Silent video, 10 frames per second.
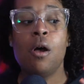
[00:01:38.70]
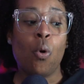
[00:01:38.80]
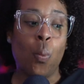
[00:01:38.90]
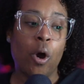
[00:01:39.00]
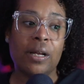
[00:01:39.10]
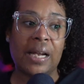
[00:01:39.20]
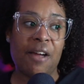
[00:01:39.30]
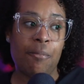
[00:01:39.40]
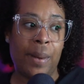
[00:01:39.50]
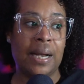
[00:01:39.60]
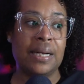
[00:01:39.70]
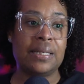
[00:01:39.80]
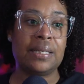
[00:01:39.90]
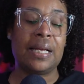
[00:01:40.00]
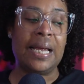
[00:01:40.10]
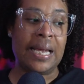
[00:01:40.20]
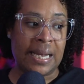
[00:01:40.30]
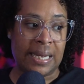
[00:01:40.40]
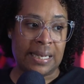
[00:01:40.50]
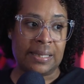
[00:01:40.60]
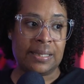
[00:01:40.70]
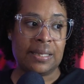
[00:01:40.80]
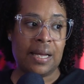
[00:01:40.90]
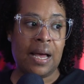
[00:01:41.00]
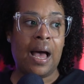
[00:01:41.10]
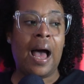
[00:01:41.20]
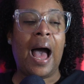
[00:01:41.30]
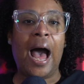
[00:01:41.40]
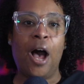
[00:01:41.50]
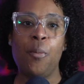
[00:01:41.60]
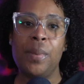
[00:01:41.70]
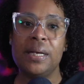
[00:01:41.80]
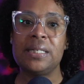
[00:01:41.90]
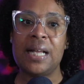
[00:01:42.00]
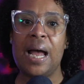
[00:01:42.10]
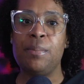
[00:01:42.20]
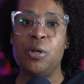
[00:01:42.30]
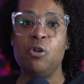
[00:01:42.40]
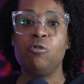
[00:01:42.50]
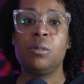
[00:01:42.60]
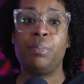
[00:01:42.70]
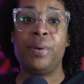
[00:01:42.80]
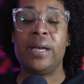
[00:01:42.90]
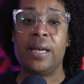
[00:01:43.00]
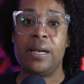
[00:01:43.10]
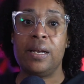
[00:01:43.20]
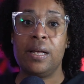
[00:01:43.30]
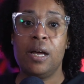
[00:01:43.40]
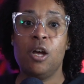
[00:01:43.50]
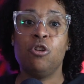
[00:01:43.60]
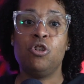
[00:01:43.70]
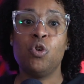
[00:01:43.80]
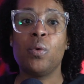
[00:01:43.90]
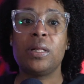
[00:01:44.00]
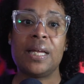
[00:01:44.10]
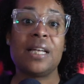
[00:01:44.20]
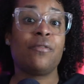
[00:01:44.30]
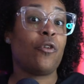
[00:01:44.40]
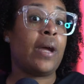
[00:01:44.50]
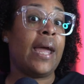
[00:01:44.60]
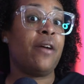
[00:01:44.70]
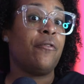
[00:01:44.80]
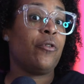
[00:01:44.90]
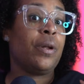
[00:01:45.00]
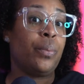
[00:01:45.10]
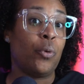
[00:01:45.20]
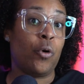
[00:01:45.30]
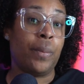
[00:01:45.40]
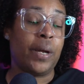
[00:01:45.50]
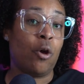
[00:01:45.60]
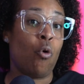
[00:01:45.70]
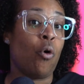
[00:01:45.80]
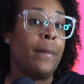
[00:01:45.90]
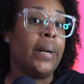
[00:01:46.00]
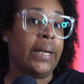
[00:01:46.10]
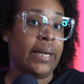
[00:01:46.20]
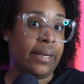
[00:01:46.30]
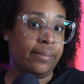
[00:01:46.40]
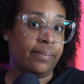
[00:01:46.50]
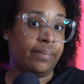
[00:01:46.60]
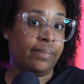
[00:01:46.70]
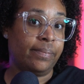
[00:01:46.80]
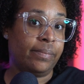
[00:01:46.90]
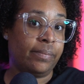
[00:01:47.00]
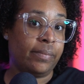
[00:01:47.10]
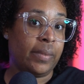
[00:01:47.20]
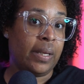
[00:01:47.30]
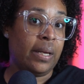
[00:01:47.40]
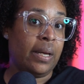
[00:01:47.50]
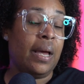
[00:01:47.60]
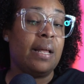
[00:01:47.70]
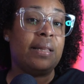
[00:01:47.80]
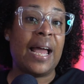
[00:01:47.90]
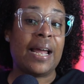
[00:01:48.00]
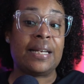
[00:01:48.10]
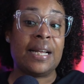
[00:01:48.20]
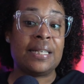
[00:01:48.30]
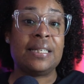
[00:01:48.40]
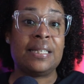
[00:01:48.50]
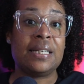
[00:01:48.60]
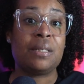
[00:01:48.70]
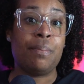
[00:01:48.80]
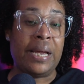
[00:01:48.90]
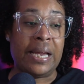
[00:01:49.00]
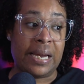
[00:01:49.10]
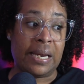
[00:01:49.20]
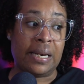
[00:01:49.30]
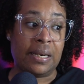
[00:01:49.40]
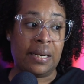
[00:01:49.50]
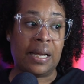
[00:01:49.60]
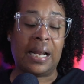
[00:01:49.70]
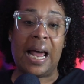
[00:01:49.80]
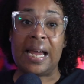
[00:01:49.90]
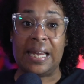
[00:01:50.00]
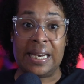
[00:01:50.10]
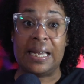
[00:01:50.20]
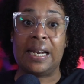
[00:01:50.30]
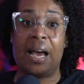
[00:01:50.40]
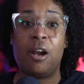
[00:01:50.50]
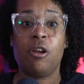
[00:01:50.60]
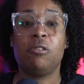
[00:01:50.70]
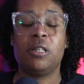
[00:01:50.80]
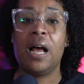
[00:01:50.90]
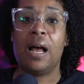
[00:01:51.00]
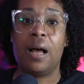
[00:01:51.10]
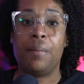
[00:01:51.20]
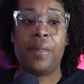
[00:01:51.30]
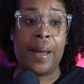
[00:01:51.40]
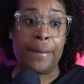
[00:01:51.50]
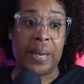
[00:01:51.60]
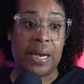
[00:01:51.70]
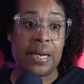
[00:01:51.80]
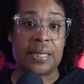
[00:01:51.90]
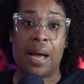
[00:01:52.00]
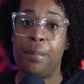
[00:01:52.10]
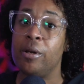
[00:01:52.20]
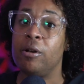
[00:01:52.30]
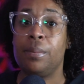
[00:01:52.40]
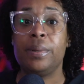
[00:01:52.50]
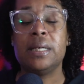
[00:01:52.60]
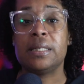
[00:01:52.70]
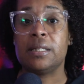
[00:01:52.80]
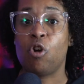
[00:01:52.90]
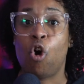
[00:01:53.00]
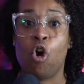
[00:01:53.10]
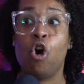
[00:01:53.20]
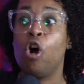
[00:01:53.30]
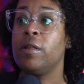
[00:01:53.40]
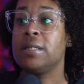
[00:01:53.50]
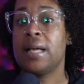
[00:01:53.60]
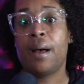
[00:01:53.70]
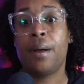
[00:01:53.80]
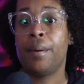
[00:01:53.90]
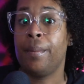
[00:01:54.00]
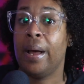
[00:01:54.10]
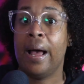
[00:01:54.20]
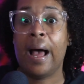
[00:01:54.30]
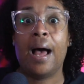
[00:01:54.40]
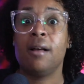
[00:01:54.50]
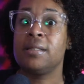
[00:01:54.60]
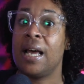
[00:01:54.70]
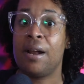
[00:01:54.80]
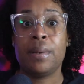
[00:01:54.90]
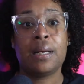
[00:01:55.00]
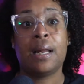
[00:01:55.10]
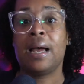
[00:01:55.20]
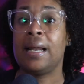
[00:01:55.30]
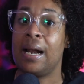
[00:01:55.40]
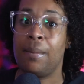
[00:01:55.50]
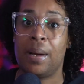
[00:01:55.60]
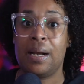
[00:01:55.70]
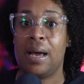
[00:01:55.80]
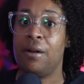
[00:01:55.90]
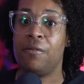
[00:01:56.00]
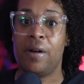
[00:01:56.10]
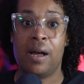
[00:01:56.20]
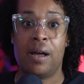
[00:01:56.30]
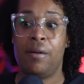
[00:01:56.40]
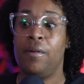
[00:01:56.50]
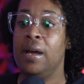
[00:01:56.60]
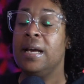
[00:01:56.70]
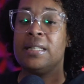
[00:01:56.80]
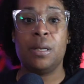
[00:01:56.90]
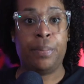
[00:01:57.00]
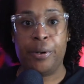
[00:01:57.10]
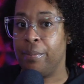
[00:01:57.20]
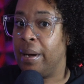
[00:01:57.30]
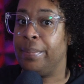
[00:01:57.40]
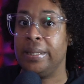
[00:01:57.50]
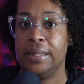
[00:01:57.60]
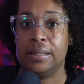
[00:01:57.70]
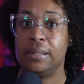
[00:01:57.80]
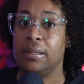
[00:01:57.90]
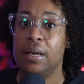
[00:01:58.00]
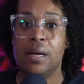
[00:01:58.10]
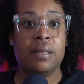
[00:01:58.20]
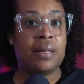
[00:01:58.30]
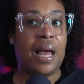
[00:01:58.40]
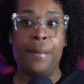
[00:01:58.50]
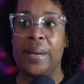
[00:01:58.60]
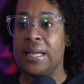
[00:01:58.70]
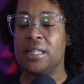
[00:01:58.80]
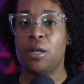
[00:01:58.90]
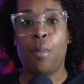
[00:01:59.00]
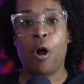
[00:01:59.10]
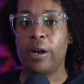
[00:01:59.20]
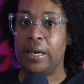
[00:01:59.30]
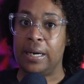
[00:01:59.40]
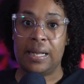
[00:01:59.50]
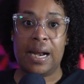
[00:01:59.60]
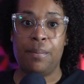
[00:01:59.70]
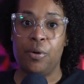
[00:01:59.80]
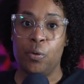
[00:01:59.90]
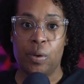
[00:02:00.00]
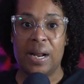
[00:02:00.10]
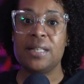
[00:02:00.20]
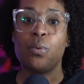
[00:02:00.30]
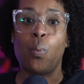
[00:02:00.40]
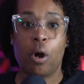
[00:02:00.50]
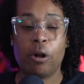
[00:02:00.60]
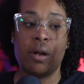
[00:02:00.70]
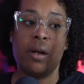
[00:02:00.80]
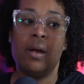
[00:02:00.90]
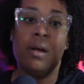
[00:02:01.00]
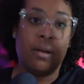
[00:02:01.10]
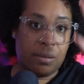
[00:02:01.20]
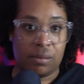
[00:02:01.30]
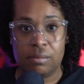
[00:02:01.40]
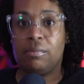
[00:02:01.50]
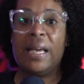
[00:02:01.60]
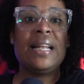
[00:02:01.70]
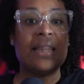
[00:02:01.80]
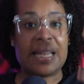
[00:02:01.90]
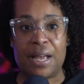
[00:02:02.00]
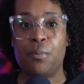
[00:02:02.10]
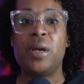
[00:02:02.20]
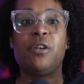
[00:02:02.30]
Work-life balance is how much time do you spend doing things for gainful employment or money. That doesn't just mean clocking in and out of your job. That means I'm building a business. So all the time outside of me clocking out of my 9 to 5 to build my business. That means the marketing that I'm doing. That's work. Anything that we